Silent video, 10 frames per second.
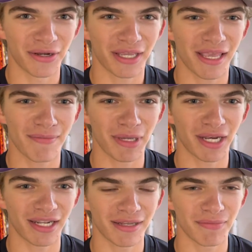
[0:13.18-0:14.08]
came in,
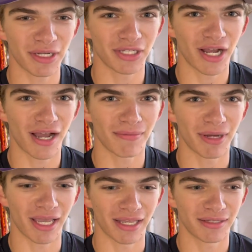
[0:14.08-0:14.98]
I did my job,
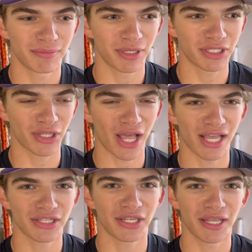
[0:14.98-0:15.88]
I pitched the
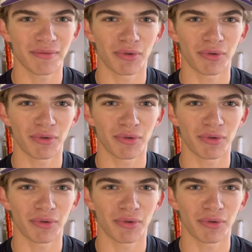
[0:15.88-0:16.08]
last inning,